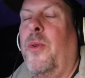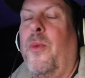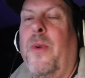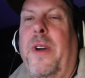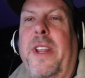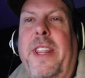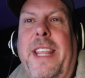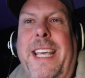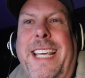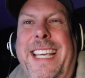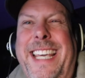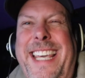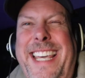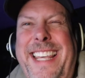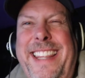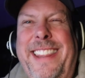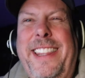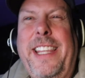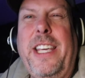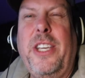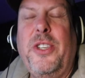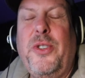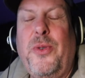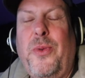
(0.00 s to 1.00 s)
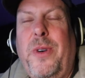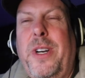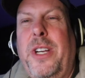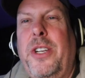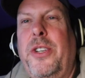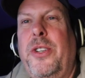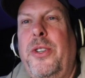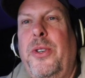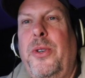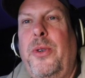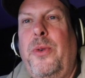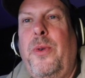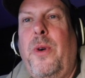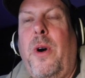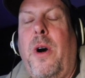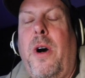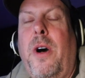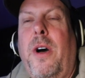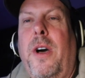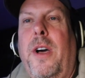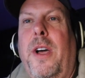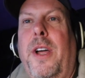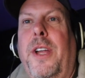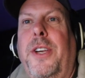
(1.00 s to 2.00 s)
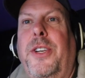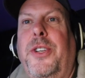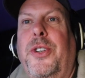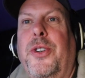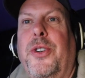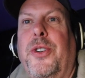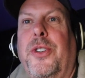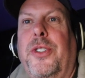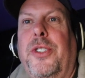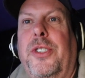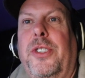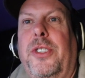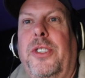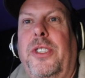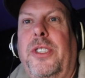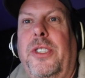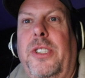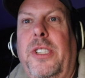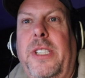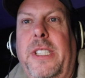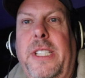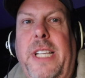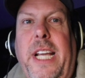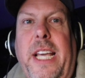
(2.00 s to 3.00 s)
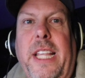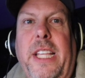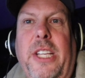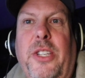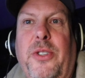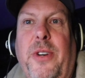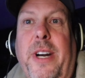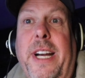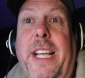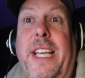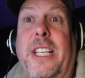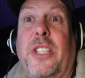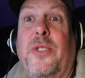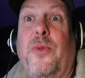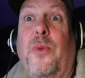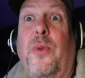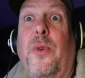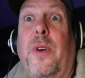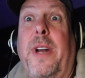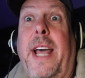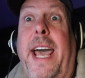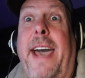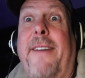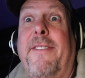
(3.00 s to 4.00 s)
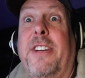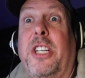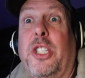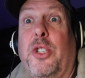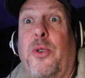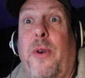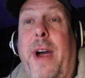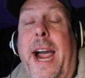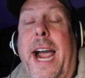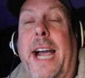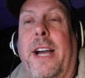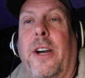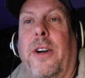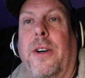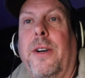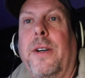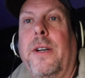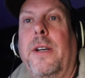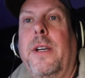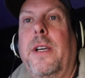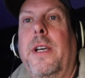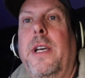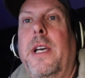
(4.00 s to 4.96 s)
One of the key things you want to do on your daily trading is want to have a tracker.